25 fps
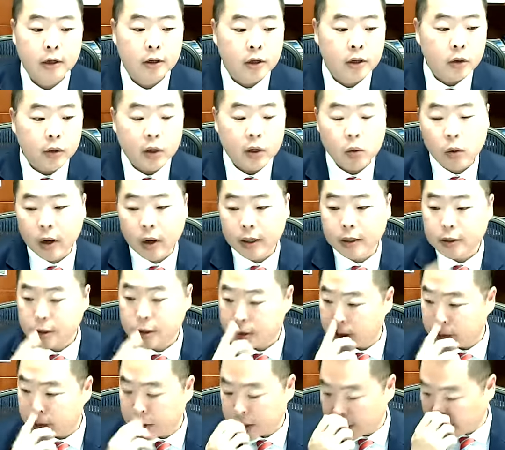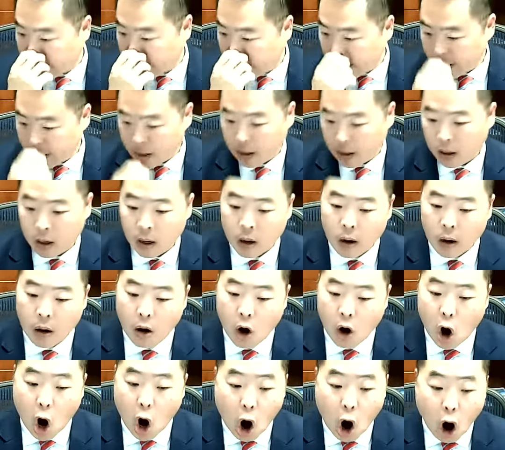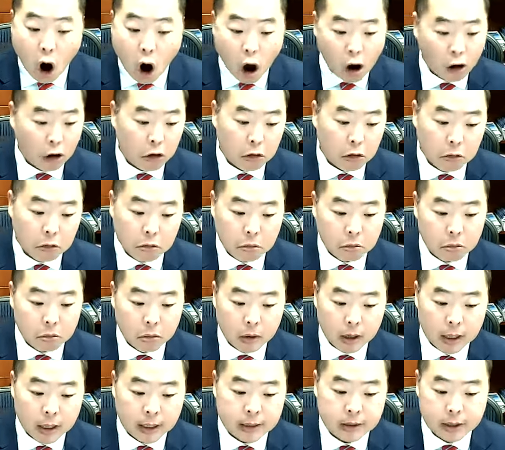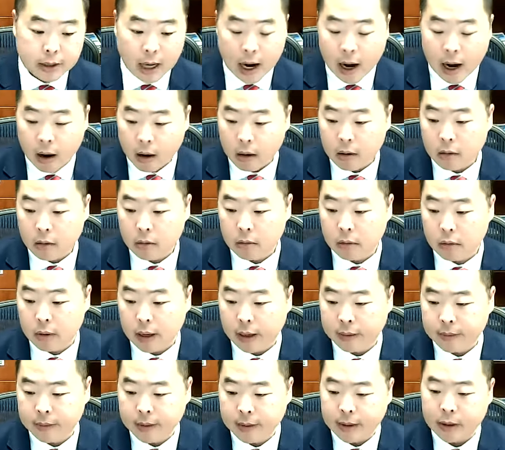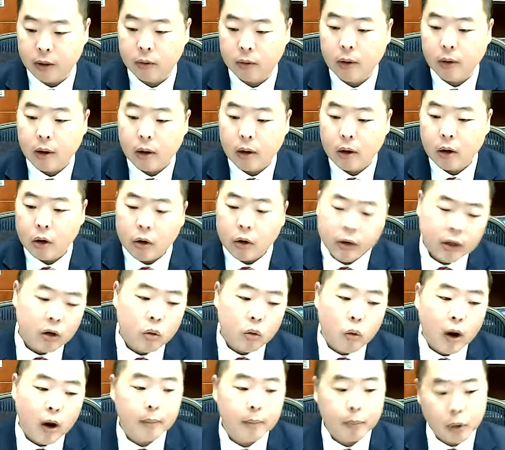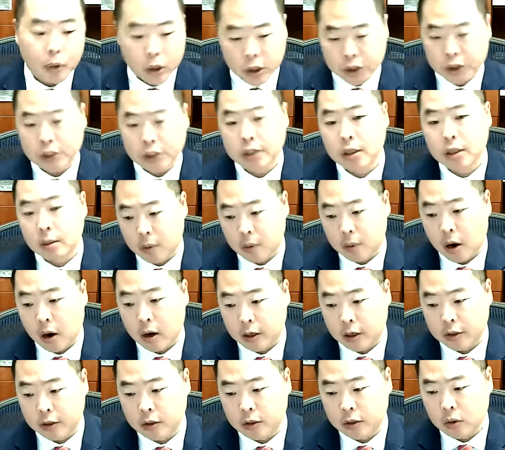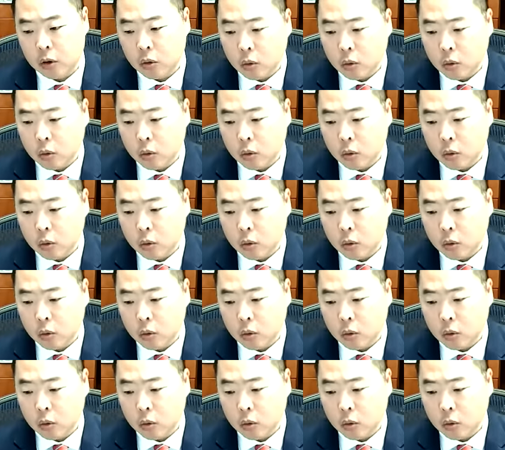Do we want to subjugate our entire, who do you want pushing the barge?